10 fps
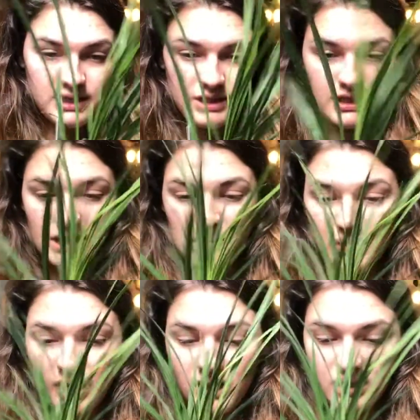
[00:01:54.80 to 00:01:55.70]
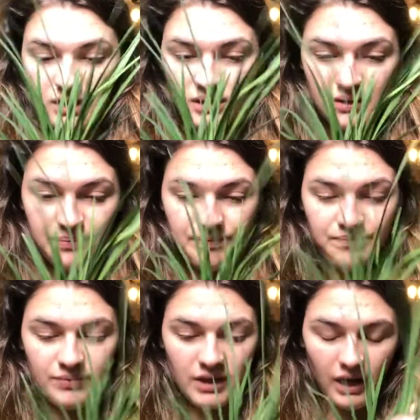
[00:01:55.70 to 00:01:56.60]
to see, but
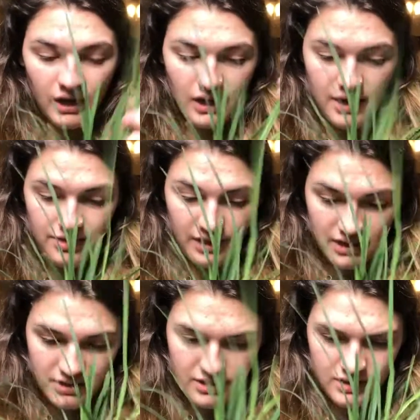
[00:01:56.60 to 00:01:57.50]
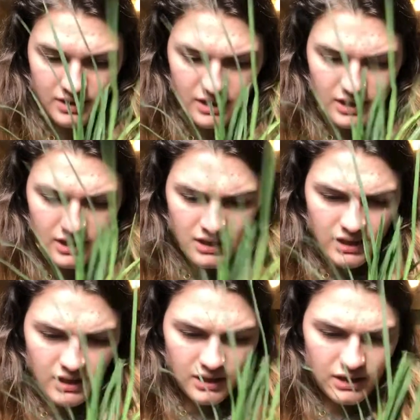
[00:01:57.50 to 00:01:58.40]
yeah, I got this.
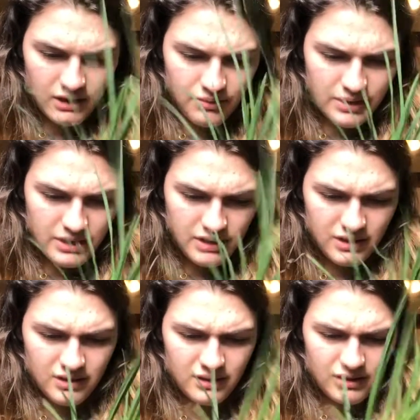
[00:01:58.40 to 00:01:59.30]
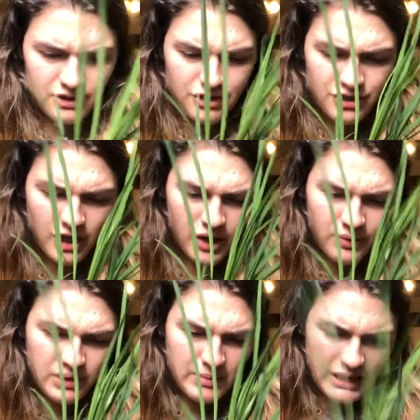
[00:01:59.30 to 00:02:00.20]
There's 2
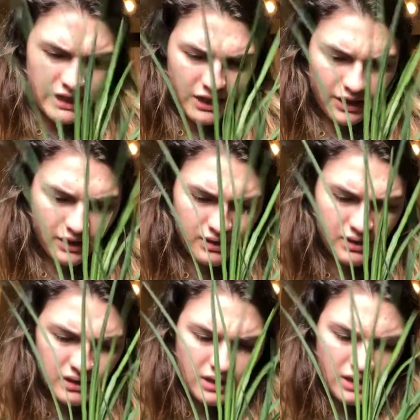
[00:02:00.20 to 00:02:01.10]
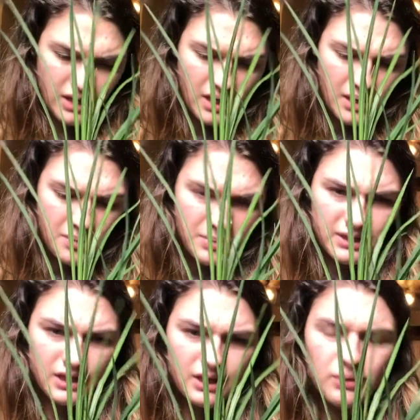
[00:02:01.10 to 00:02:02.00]
of them in here, but I
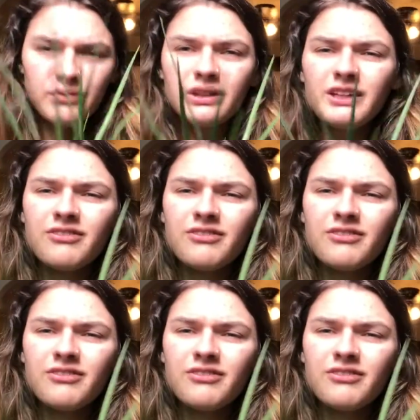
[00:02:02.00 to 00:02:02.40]
thought they were really